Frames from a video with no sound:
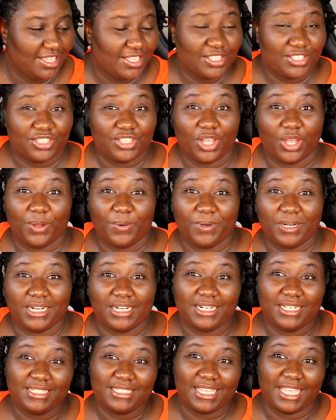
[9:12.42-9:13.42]
So we're
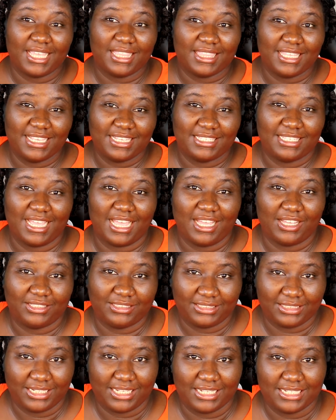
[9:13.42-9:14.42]
gonna take these out
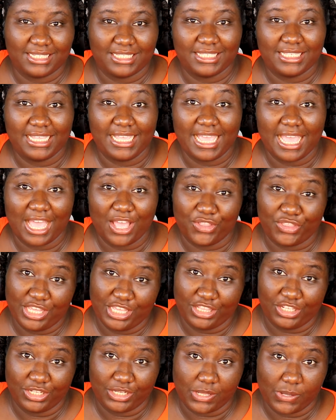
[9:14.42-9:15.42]
and see how they
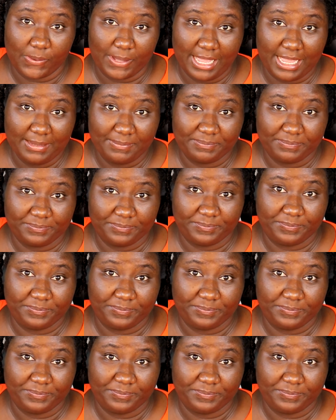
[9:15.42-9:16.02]
look, okay?